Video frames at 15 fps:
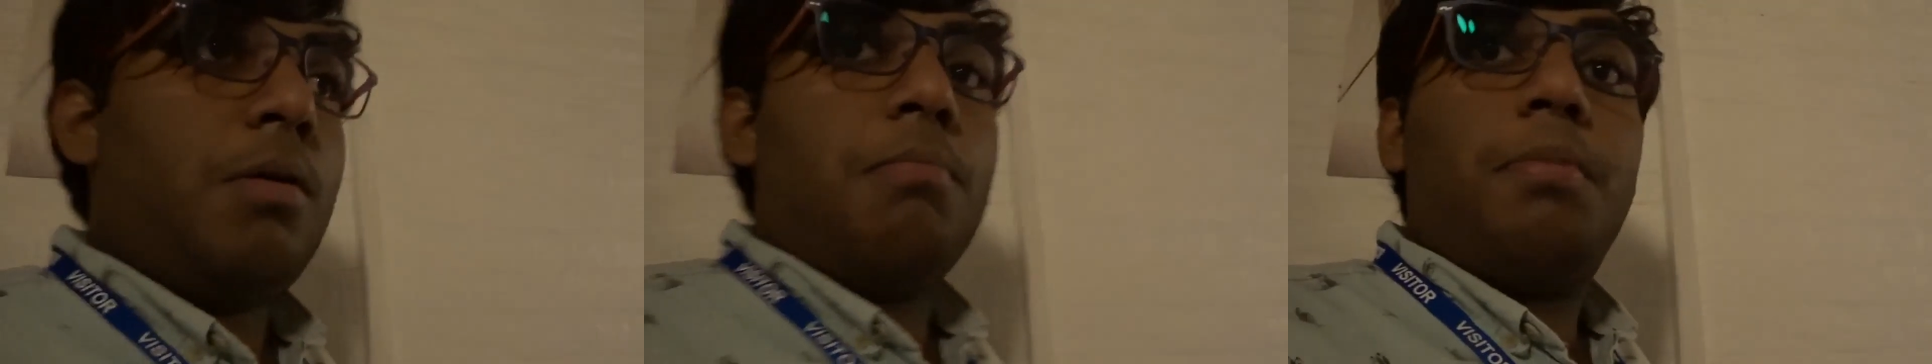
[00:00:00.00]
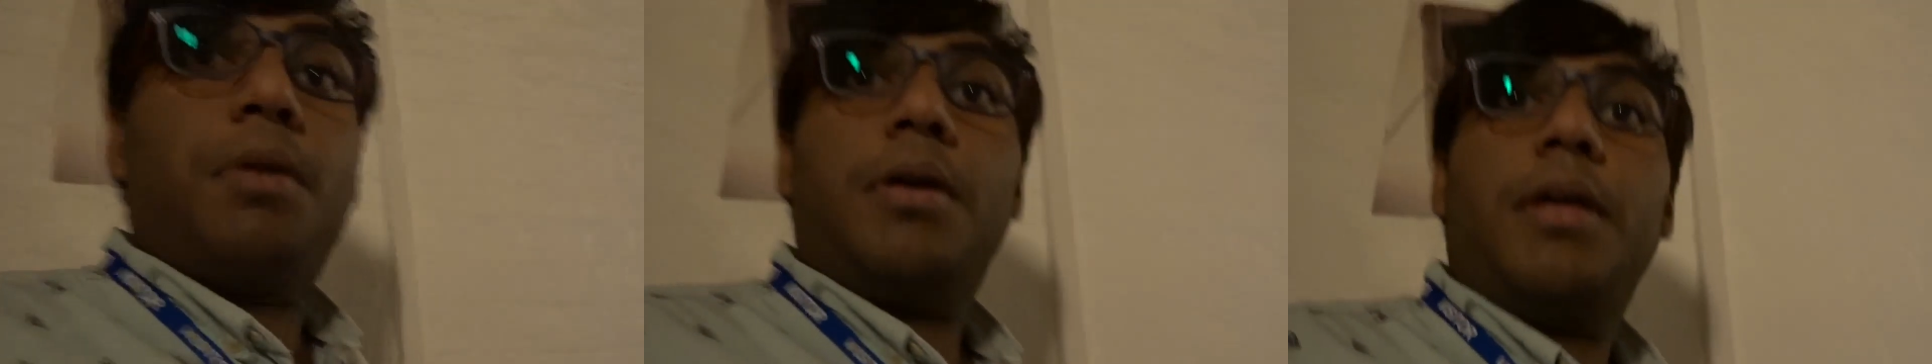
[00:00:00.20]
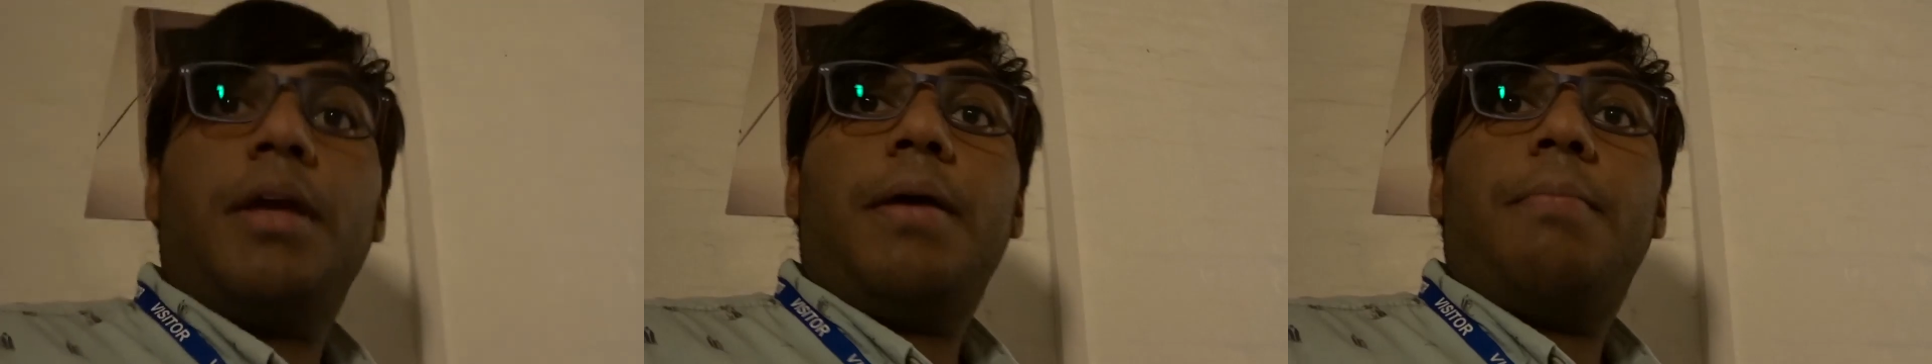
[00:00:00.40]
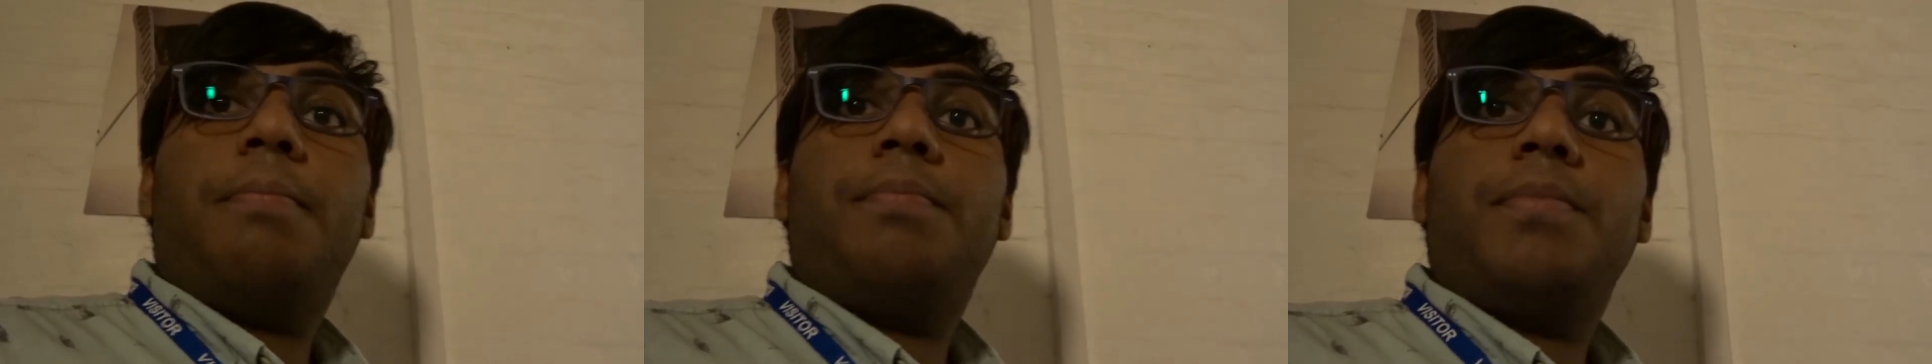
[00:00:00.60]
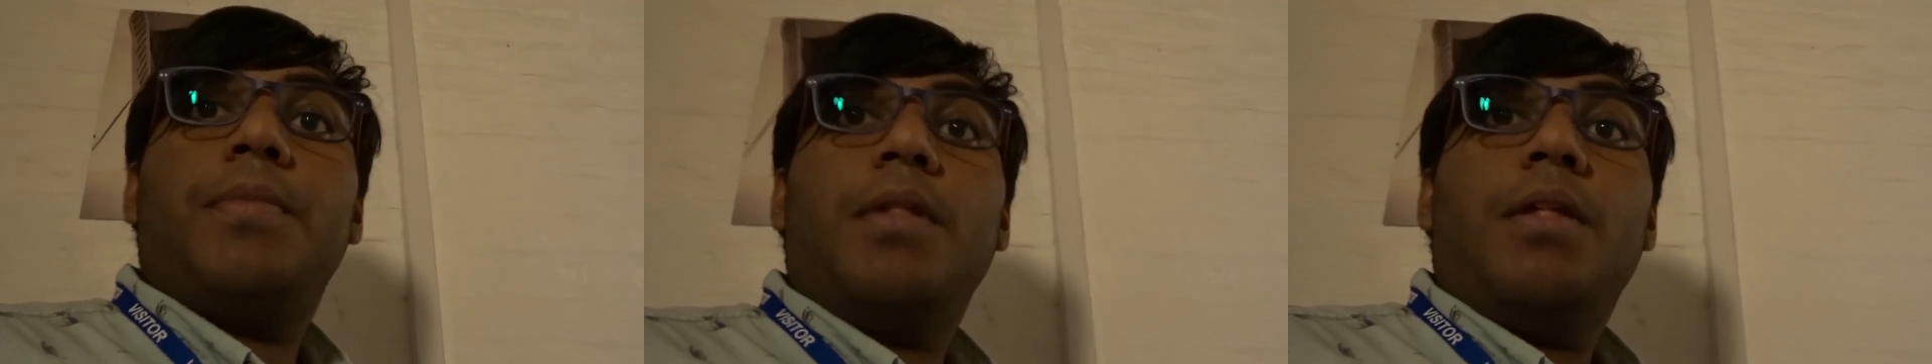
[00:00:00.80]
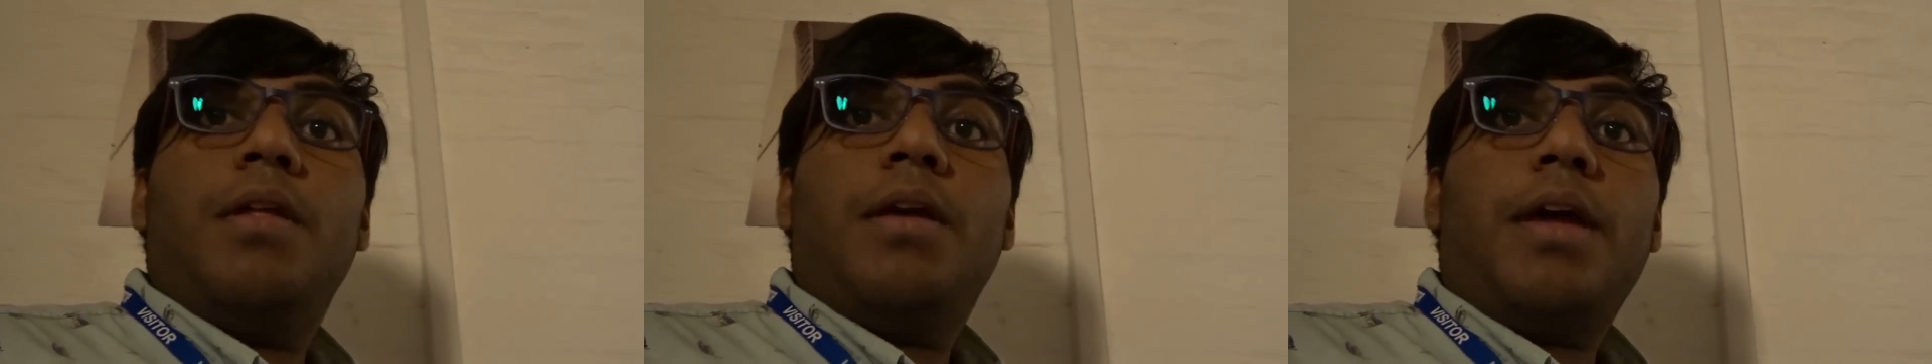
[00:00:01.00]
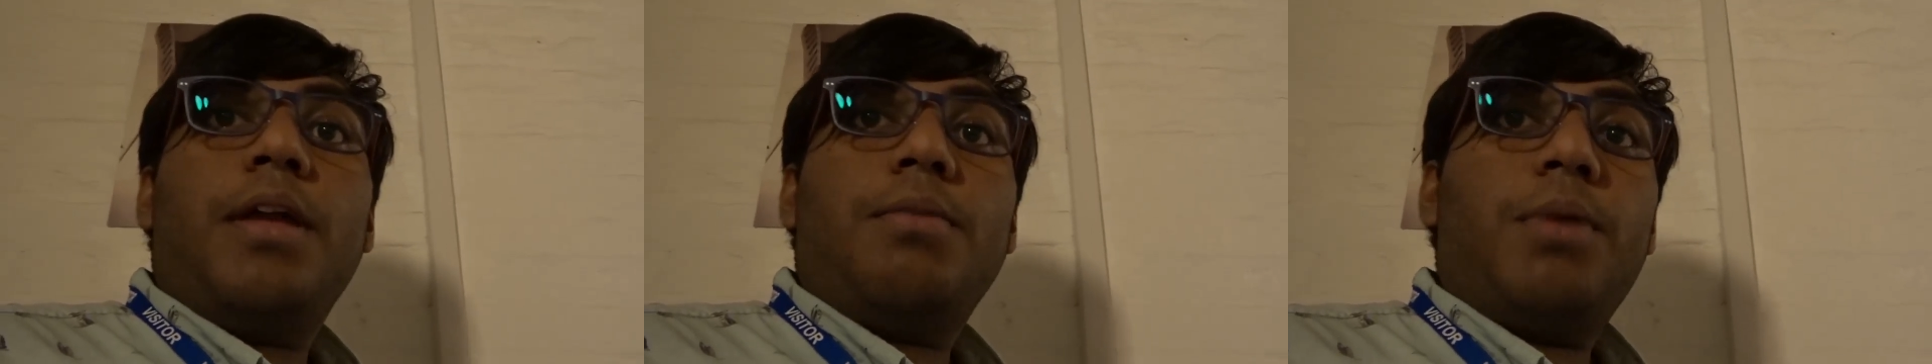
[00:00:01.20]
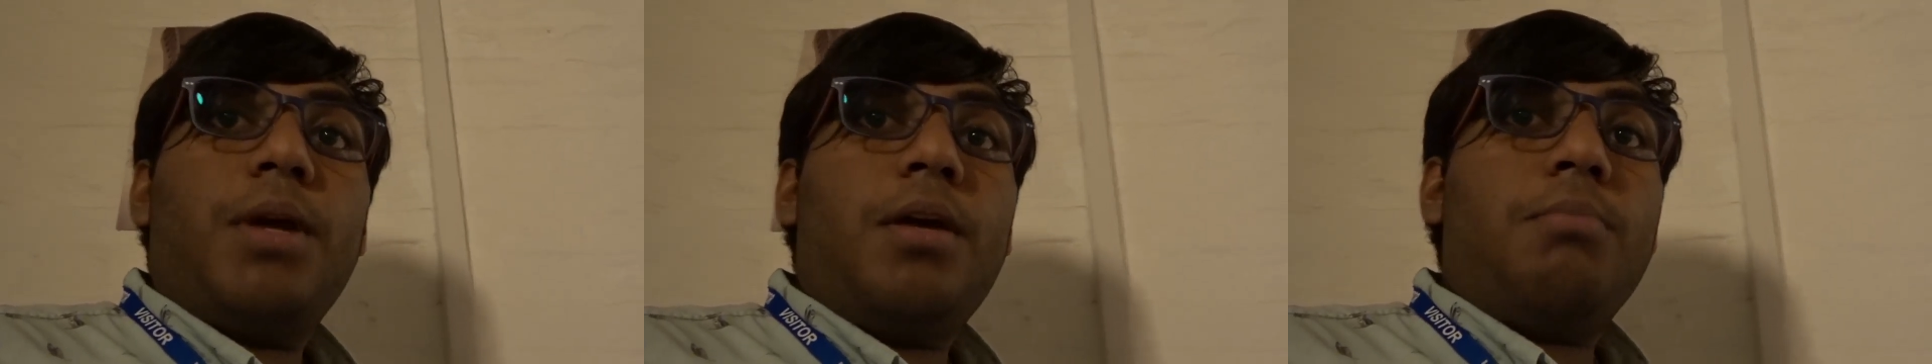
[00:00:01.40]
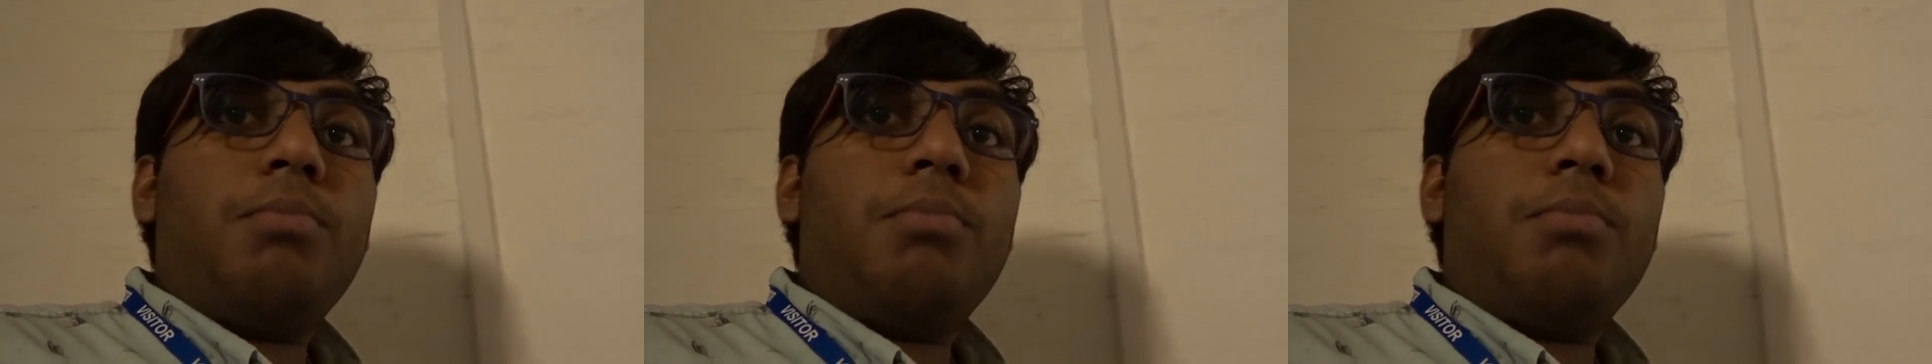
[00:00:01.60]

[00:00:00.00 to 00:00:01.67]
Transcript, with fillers: But yeah, anyway,